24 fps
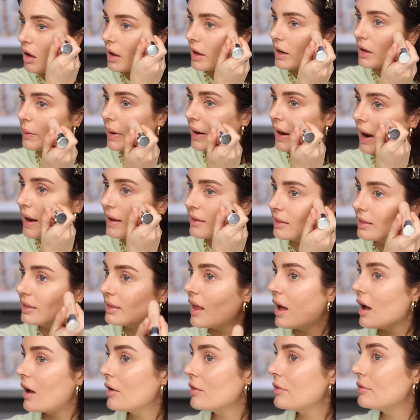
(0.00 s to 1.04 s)
Anyway, I
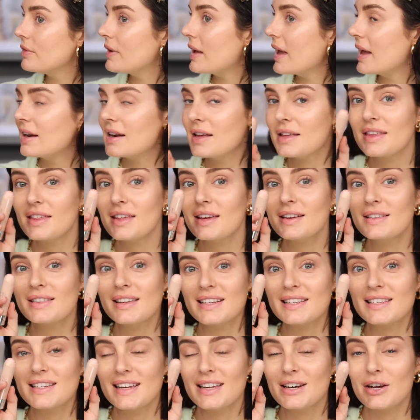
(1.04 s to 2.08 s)
love anything
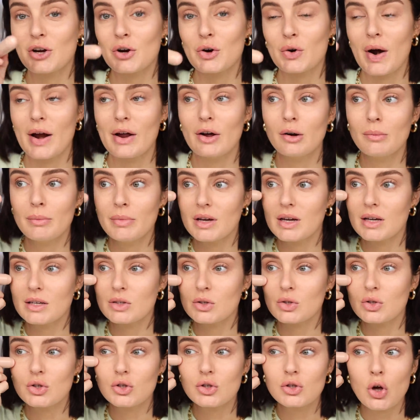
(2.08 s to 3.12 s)
that's in a crayon because
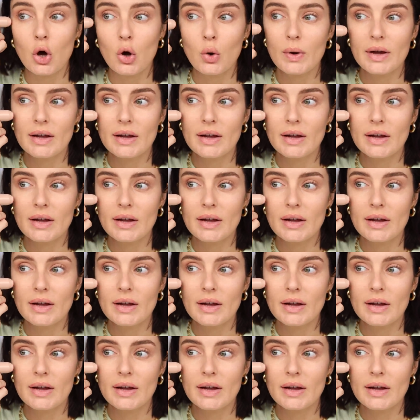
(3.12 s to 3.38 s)
it's so